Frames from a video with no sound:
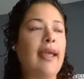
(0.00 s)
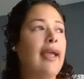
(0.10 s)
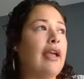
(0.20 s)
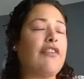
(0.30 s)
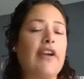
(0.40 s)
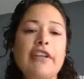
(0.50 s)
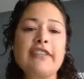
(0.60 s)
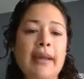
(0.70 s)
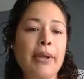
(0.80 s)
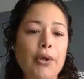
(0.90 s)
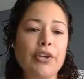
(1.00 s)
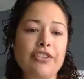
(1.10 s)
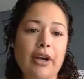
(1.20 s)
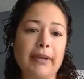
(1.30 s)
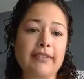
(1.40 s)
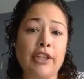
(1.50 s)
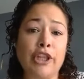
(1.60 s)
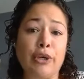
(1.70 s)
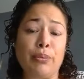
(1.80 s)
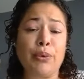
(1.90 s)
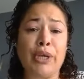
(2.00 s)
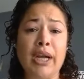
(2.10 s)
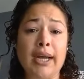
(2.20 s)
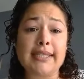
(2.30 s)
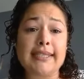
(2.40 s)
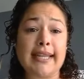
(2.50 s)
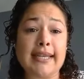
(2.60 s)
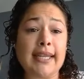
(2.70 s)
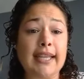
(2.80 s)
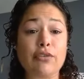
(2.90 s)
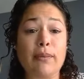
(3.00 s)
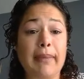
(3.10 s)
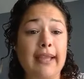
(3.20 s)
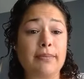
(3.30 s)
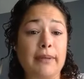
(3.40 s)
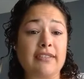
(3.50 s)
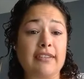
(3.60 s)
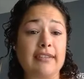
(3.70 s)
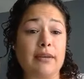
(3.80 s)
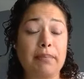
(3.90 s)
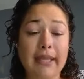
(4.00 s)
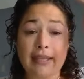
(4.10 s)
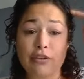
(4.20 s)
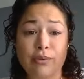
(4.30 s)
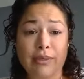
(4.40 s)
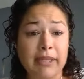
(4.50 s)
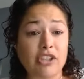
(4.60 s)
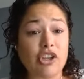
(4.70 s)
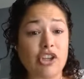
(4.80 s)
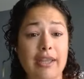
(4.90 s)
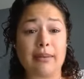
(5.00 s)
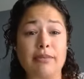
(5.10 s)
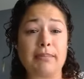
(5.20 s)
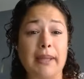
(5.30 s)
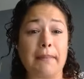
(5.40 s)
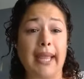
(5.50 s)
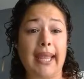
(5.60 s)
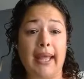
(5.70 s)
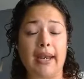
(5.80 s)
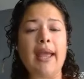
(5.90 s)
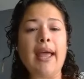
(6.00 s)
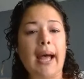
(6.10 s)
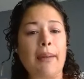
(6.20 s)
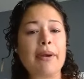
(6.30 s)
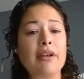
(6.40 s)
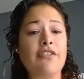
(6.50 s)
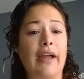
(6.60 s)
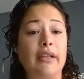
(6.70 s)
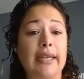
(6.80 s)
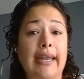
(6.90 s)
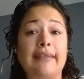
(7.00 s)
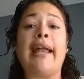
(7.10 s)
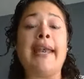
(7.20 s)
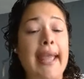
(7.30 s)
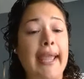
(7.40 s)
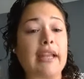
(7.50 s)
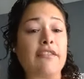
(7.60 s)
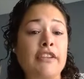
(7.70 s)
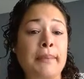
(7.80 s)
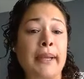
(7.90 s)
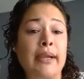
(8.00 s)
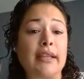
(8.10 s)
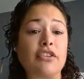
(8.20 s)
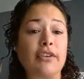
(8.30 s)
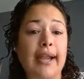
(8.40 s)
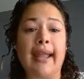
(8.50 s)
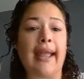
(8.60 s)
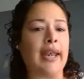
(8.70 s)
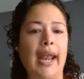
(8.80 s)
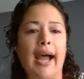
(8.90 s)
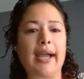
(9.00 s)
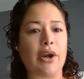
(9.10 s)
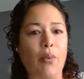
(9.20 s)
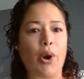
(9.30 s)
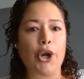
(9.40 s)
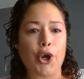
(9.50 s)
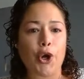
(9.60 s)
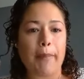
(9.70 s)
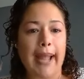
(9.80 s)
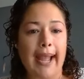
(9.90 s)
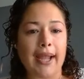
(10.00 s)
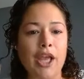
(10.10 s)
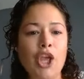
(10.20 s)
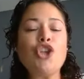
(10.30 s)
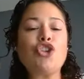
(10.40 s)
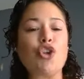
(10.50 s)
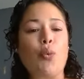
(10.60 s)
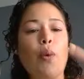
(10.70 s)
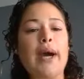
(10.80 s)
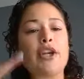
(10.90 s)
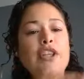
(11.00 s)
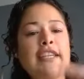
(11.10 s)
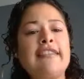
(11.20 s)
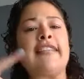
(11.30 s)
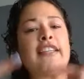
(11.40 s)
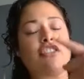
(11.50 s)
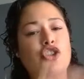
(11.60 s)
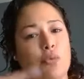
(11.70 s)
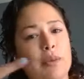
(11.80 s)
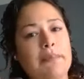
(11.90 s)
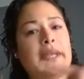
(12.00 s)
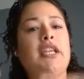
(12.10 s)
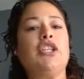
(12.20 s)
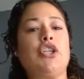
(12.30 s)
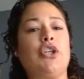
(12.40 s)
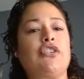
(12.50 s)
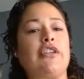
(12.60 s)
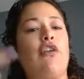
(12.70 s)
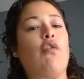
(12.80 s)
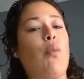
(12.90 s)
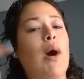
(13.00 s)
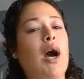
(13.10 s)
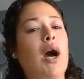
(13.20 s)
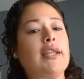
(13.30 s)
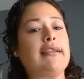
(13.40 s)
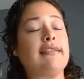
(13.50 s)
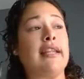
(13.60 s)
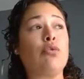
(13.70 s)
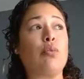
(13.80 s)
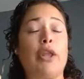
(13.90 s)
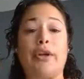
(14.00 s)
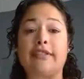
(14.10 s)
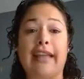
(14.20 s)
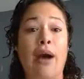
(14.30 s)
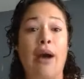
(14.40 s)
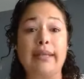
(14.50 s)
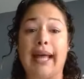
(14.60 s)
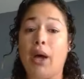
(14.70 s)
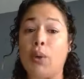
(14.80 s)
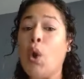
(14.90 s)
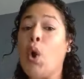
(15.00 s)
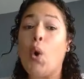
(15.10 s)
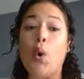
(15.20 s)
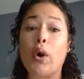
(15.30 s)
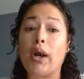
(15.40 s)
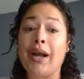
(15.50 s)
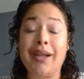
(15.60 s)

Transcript: If every time I go to Starbucks and they're rude and condescending, guess what my experience is going to be? And guess what I'm going to chalk it up to be in my head? I'm going to file it as a negative experience, right? And not going to want to go back. So what are these things that you're repeating to yourself? What are these things, whether it's out loud or,